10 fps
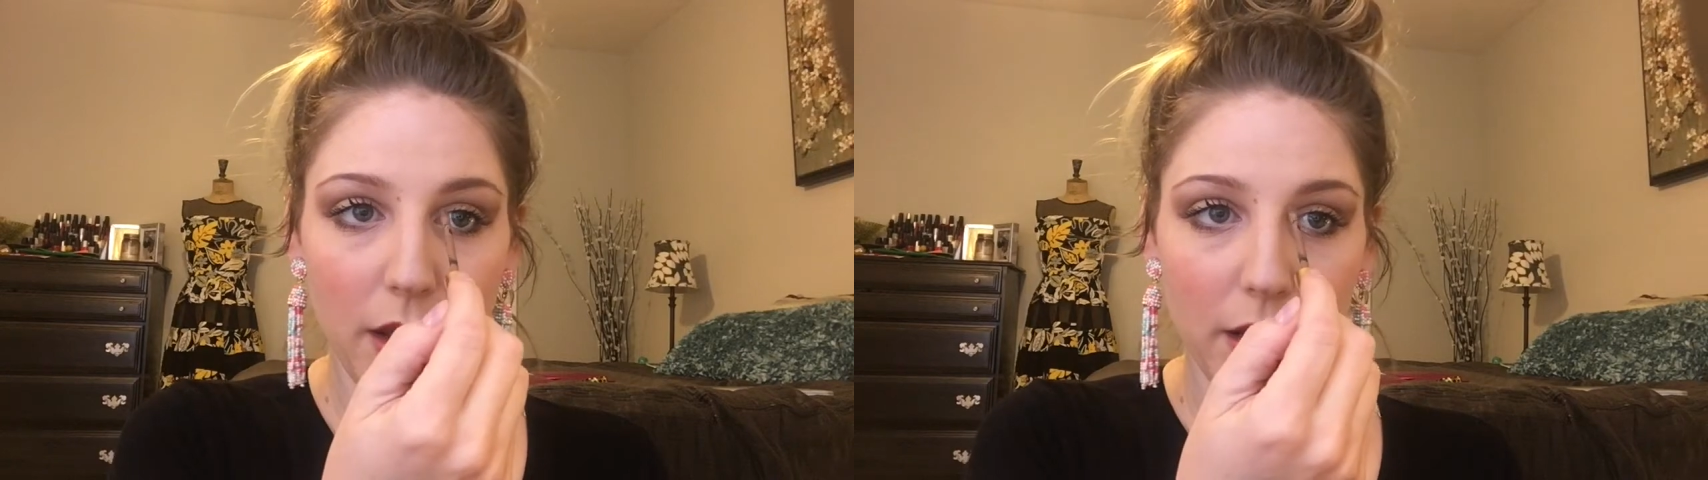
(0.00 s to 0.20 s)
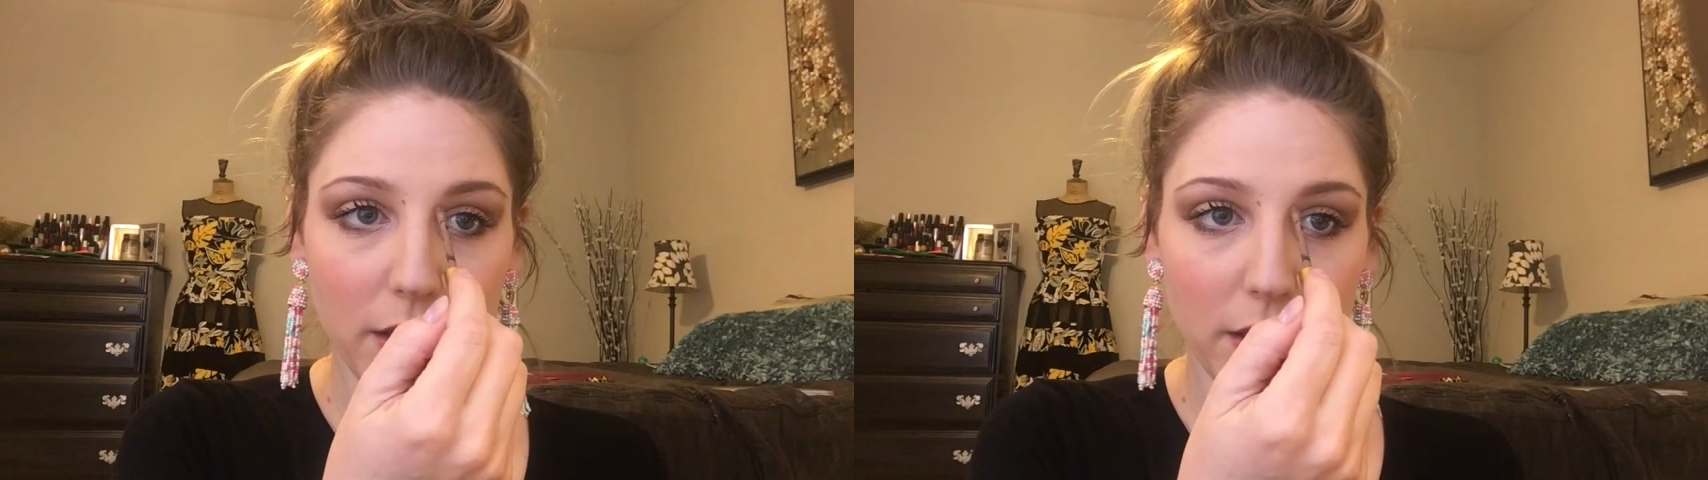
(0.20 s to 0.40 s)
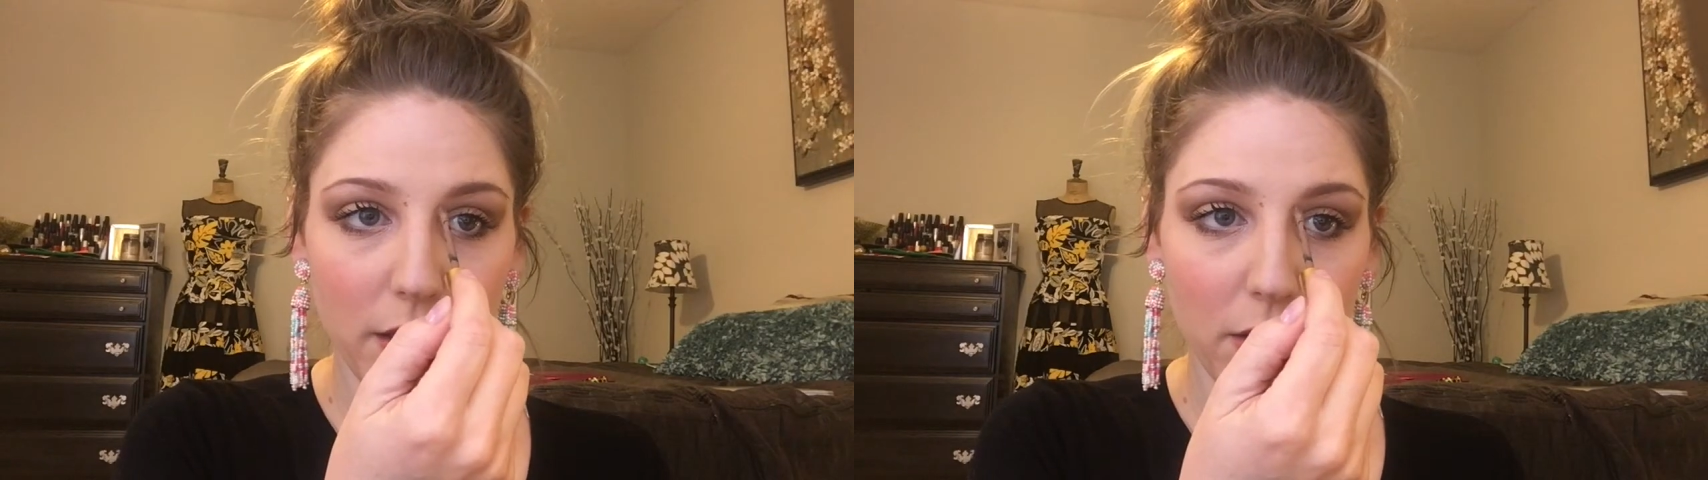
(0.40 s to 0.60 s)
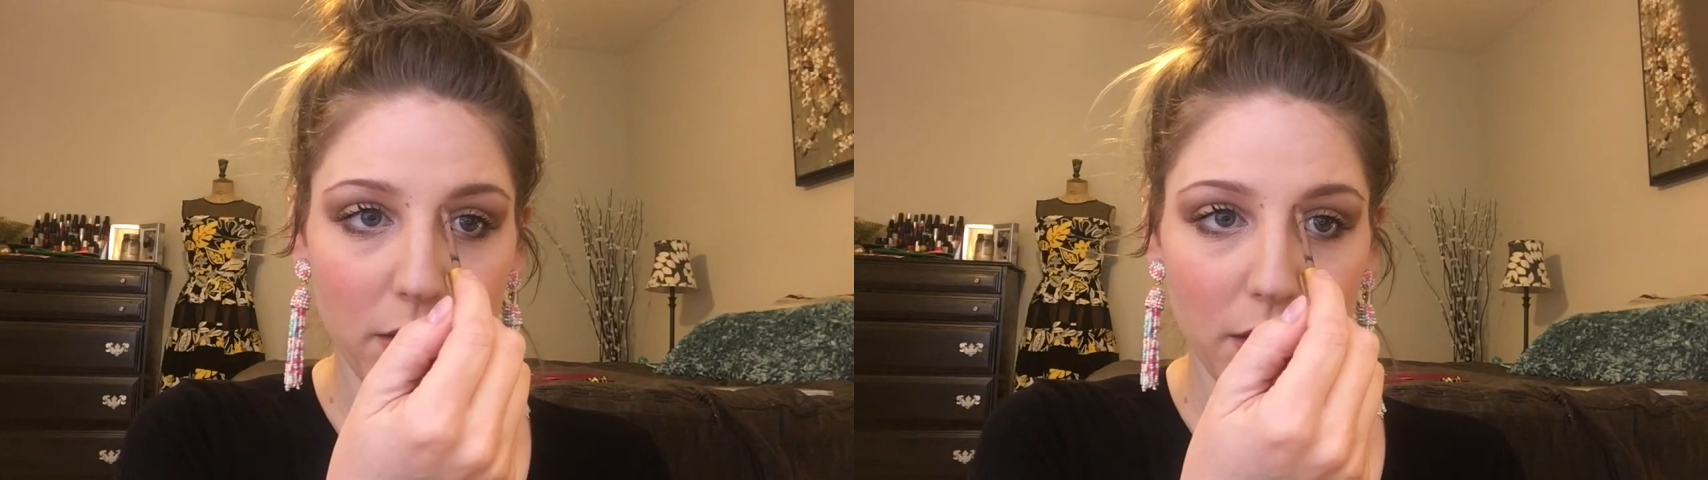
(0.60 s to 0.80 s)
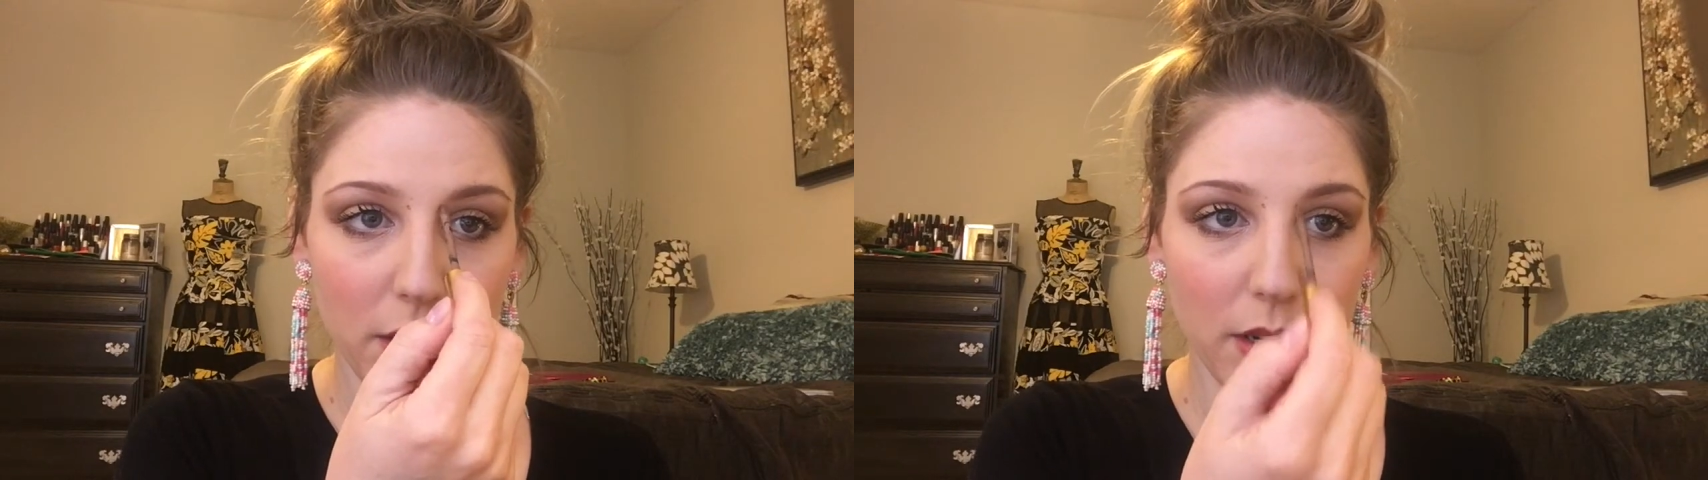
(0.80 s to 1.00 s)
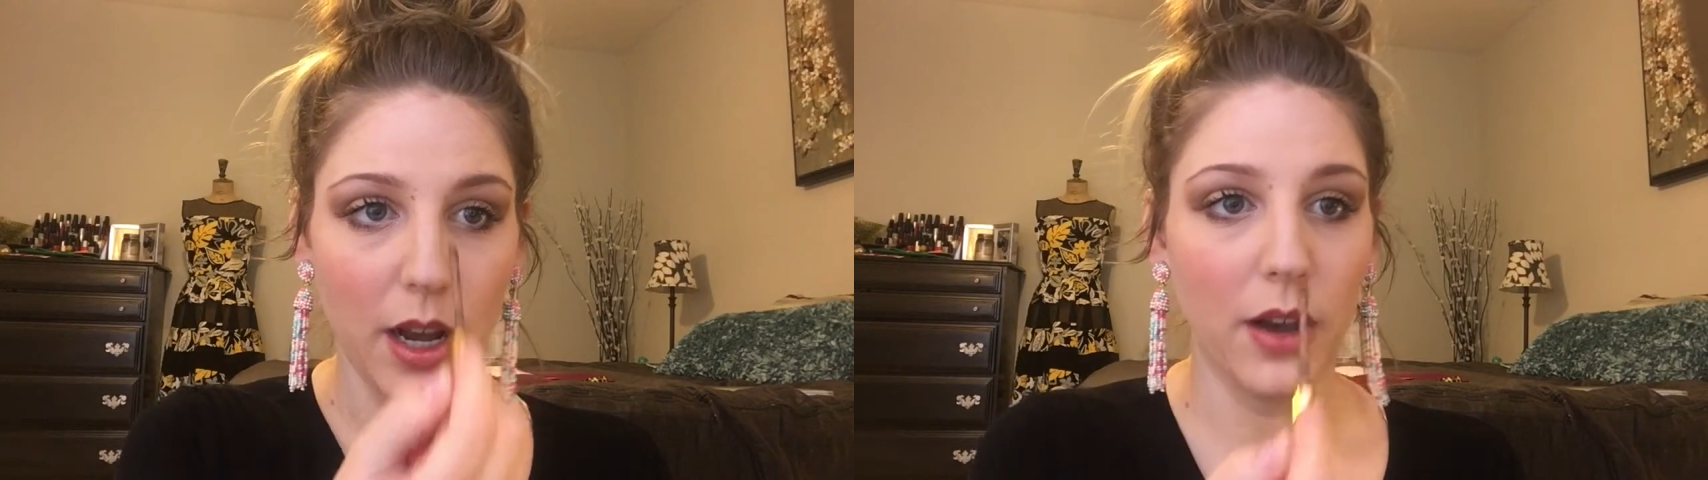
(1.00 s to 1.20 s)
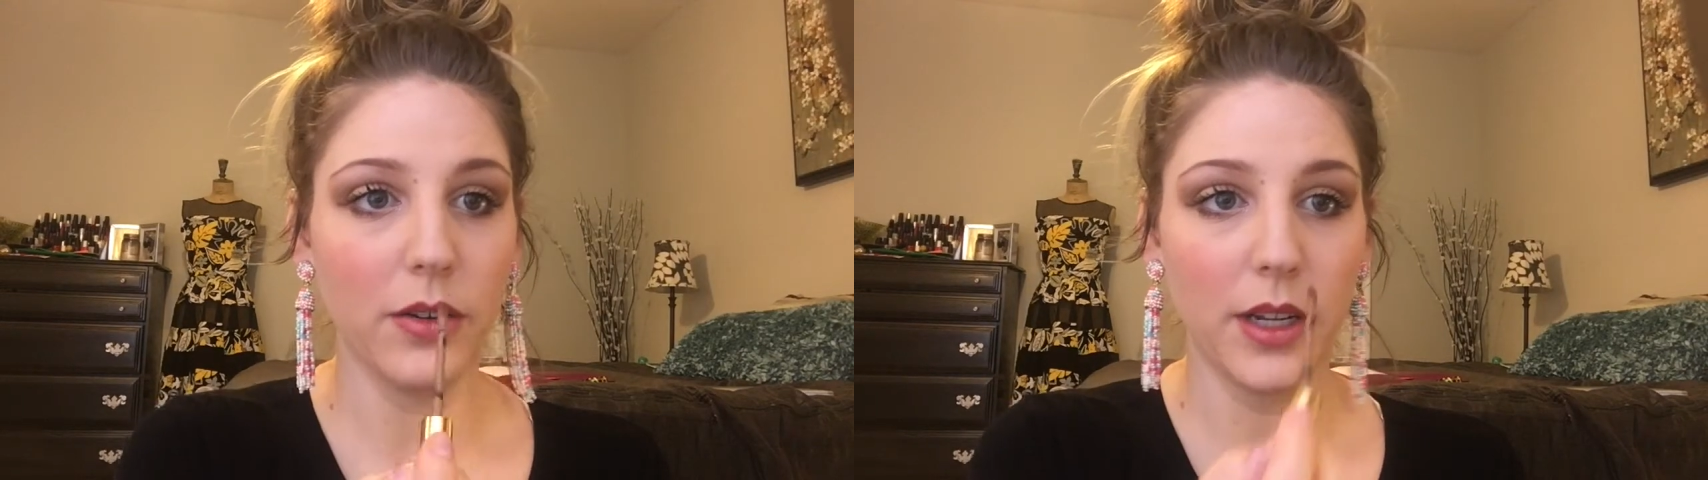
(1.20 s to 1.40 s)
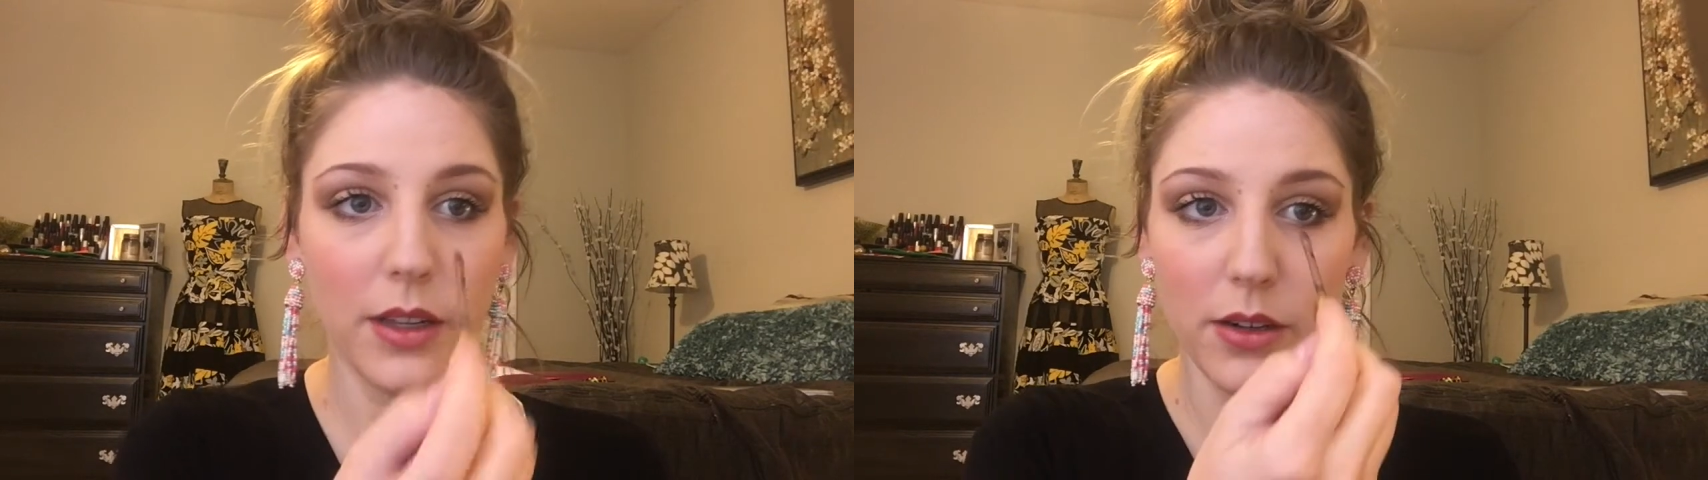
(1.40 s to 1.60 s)
And so just a dot
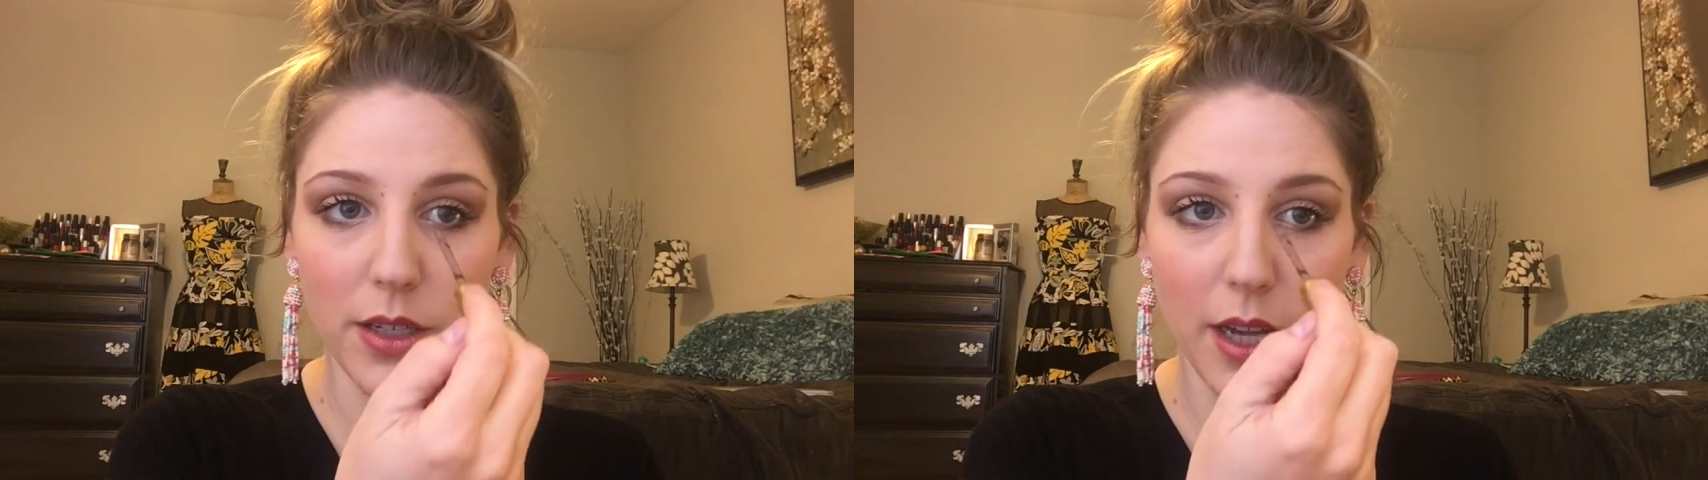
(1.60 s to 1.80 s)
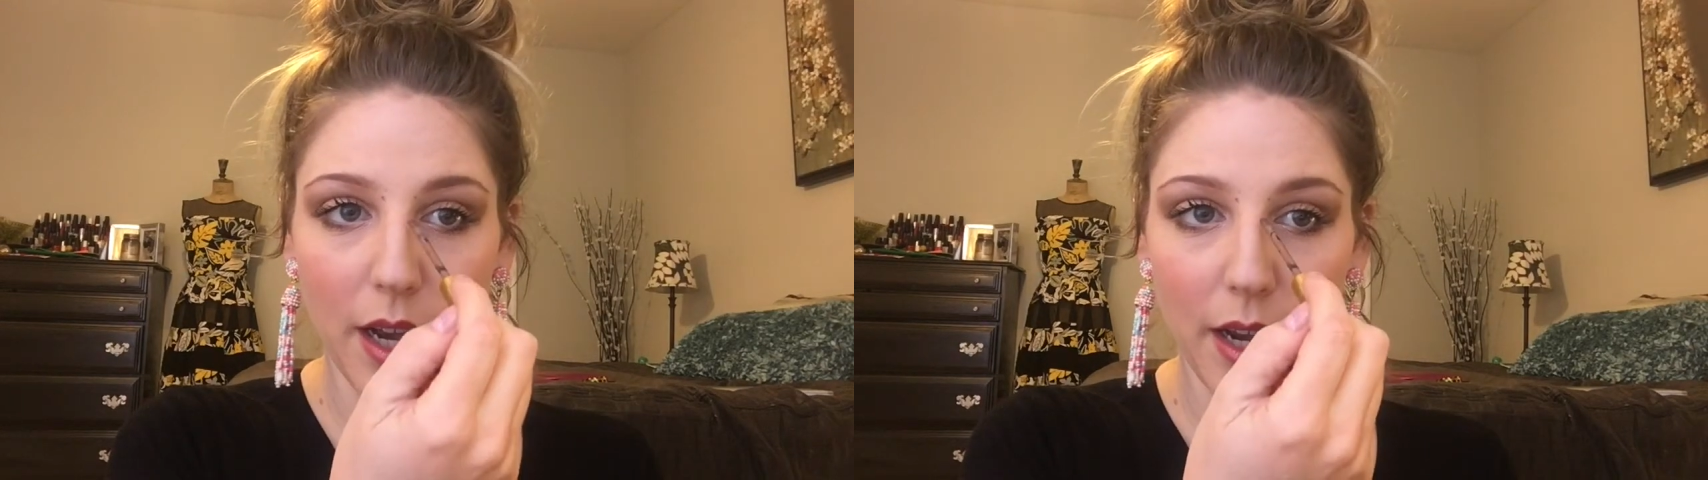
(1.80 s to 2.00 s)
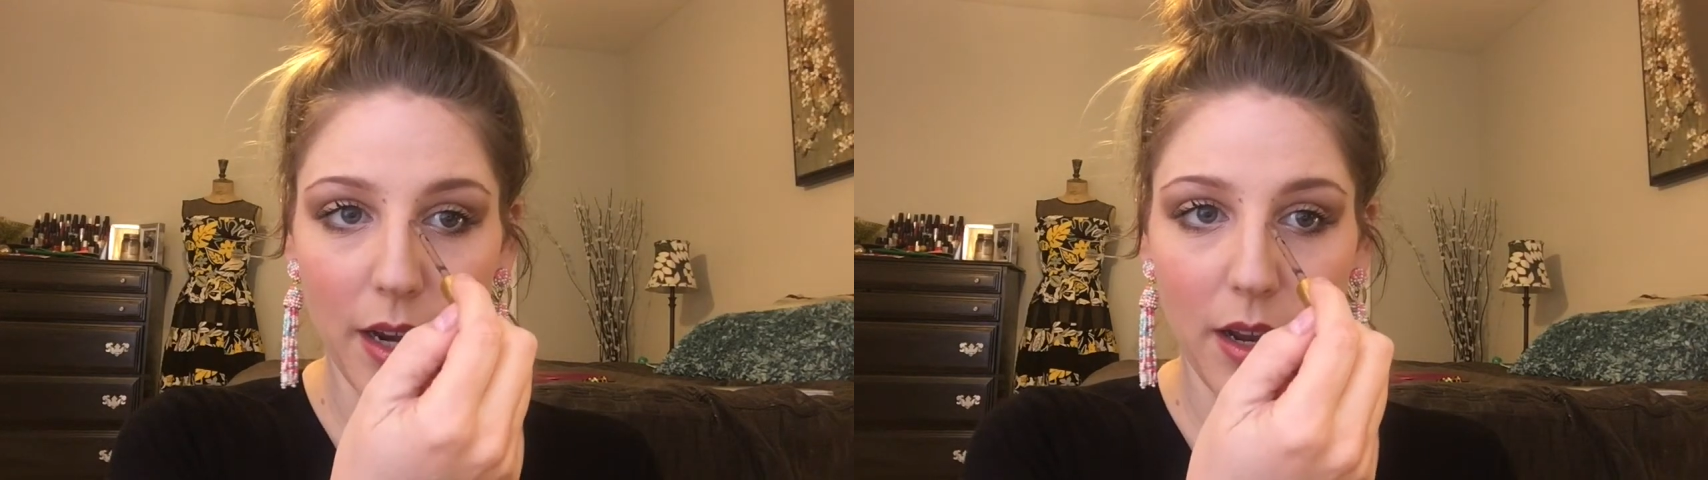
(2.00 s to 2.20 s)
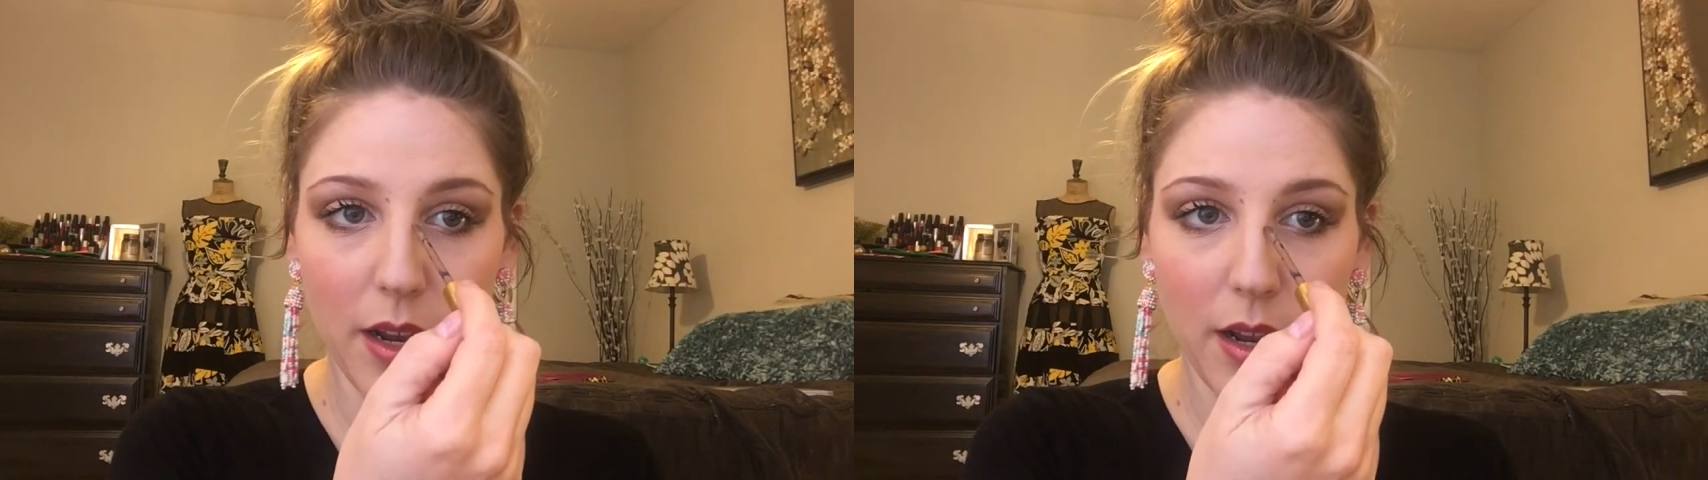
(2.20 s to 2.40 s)
on either side.